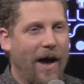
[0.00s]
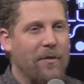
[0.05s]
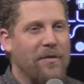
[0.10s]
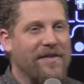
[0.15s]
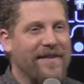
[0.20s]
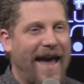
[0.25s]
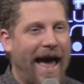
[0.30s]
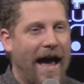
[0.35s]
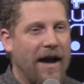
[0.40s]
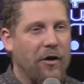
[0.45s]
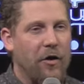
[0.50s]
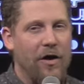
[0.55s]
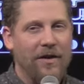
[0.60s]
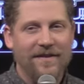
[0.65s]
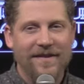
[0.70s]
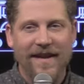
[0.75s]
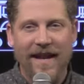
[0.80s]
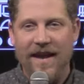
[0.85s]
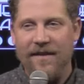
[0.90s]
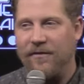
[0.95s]
was
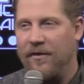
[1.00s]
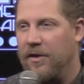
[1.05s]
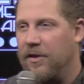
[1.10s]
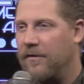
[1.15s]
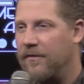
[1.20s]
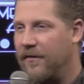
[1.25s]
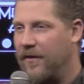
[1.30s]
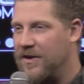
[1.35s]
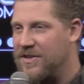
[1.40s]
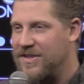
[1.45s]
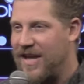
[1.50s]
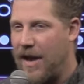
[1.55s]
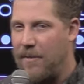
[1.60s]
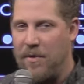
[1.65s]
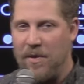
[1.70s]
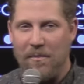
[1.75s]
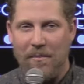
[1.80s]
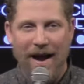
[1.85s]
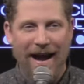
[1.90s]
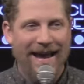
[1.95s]
catcalled today for the first
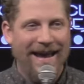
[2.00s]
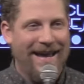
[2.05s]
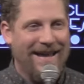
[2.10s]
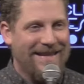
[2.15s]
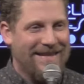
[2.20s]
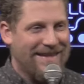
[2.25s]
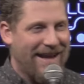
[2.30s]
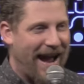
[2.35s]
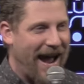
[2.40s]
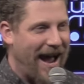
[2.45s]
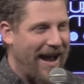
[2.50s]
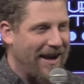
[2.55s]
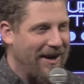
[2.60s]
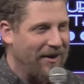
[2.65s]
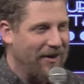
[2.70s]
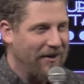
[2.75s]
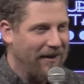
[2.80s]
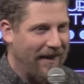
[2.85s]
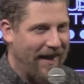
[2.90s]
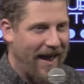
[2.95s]
time in my
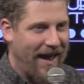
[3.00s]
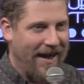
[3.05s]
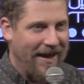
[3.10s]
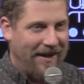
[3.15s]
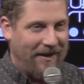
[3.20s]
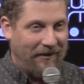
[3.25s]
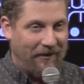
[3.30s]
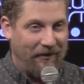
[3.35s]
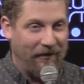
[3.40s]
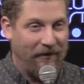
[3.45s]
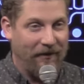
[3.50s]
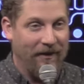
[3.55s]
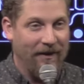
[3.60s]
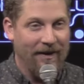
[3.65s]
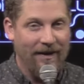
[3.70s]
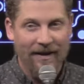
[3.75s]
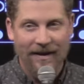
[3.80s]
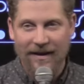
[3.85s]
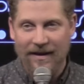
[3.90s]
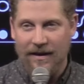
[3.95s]
entire life.
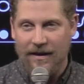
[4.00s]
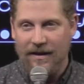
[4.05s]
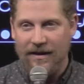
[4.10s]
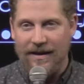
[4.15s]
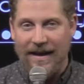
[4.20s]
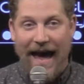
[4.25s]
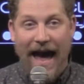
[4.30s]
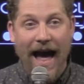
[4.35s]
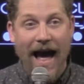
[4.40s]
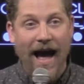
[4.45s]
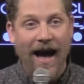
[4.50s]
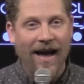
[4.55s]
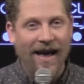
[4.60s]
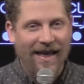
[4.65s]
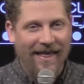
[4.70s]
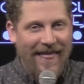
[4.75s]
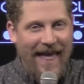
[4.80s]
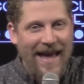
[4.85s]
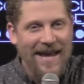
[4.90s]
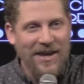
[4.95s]
Yeah,
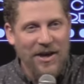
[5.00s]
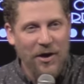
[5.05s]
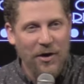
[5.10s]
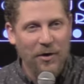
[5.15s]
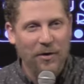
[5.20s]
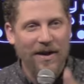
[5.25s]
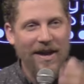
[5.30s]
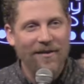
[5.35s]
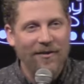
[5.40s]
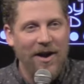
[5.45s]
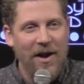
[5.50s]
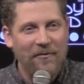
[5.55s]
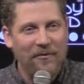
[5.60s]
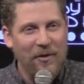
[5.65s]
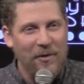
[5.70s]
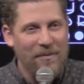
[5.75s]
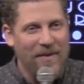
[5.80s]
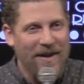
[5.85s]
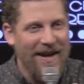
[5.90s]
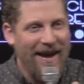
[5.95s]
thank you. Give it up
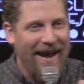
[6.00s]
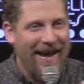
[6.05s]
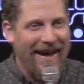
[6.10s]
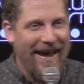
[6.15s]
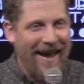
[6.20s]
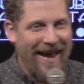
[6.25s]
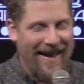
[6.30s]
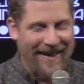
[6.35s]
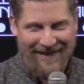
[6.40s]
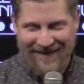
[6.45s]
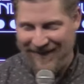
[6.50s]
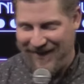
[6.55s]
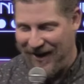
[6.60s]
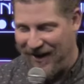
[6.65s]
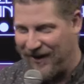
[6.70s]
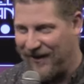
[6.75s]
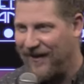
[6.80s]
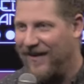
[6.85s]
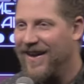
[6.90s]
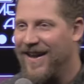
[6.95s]
for me, I guess. No,
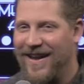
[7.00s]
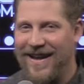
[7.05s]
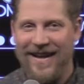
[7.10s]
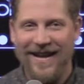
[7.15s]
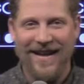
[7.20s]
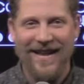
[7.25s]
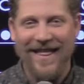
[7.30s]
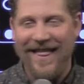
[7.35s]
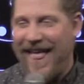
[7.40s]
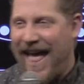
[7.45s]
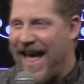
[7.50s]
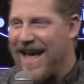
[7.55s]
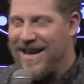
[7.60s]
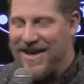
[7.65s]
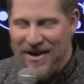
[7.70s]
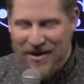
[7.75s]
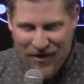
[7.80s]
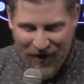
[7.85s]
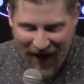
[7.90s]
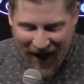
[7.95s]

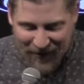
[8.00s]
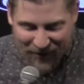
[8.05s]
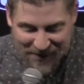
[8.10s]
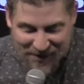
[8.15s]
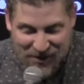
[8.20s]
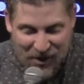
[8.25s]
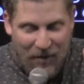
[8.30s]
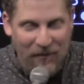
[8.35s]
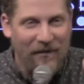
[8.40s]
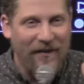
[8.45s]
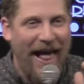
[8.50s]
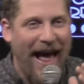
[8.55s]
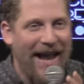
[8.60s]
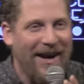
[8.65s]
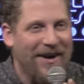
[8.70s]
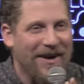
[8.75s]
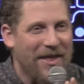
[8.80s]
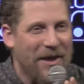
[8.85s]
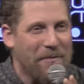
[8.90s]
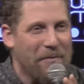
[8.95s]
thank you. I was so
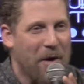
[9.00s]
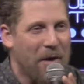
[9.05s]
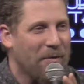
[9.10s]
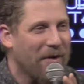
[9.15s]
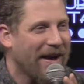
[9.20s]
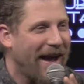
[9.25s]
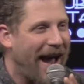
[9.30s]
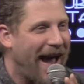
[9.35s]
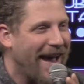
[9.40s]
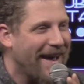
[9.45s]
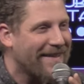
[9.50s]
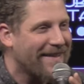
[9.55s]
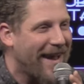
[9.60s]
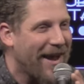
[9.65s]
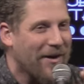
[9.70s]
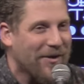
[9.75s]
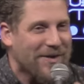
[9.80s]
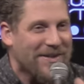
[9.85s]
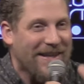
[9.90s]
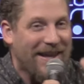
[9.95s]
flattered at the moment, guys.
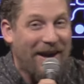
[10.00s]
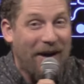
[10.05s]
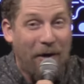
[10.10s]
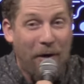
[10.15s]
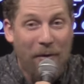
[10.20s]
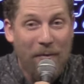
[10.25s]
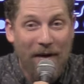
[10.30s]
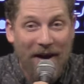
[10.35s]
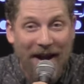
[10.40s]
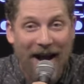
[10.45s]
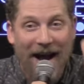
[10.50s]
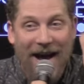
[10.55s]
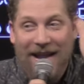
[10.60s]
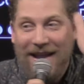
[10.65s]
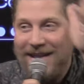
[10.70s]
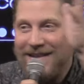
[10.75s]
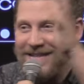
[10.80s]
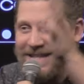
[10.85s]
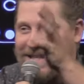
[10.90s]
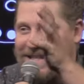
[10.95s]
I was like, oh my
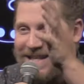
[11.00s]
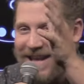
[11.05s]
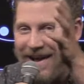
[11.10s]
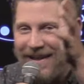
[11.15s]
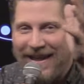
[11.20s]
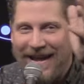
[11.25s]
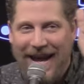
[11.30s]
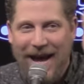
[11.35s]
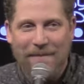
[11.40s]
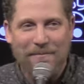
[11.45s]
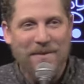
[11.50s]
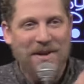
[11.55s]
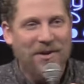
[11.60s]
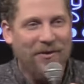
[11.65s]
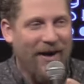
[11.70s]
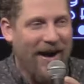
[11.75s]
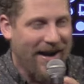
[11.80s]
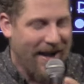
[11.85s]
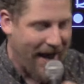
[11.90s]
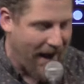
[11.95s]
God, is he yelling at
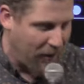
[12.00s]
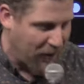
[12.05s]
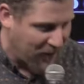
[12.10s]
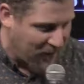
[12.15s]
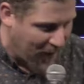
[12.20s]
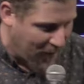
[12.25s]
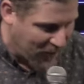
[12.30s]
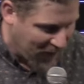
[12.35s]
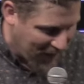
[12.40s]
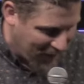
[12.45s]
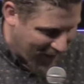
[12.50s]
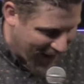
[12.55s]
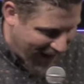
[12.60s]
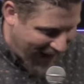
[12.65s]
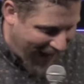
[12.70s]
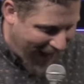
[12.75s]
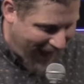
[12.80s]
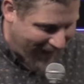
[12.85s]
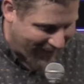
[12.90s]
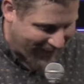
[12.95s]
me right now? I was pumping my
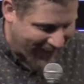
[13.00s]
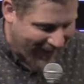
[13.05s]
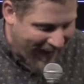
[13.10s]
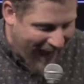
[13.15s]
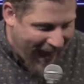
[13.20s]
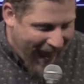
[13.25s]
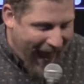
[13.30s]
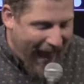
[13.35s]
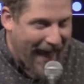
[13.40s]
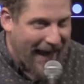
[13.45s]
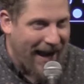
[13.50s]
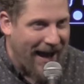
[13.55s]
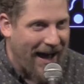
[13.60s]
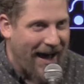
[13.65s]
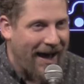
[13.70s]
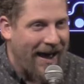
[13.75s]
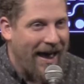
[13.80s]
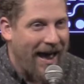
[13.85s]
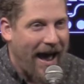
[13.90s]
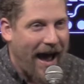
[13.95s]
gas,
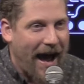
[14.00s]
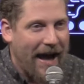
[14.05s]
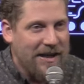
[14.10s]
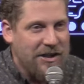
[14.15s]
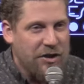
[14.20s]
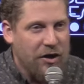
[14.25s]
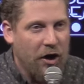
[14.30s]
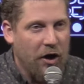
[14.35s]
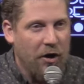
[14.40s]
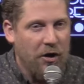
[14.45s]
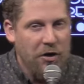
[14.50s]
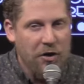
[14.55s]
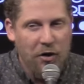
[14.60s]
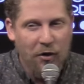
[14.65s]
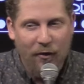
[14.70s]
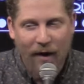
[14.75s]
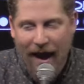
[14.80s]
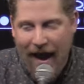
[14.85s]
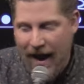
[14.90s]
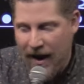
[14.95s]
and I turned
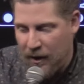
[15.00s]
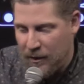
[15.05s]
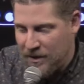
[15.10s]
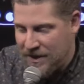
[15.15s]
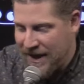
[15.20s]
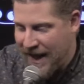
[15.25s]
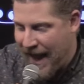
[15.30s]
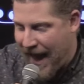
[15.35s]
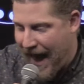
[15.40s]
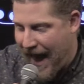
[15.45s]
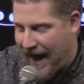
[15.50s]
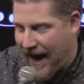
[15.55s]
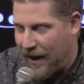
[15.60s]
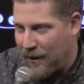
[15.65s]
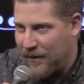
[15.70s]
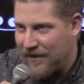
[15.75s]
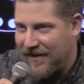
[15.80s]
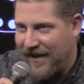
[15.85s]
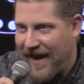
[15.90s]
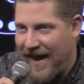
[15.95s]
around, and
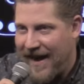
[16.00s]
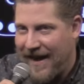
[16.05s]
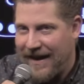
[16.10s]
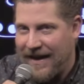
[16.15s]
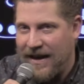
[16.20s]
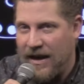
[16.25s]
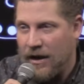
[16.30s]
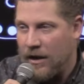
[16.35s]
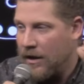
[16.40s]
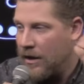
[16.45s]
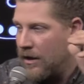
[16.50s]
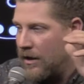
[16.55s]
I was like,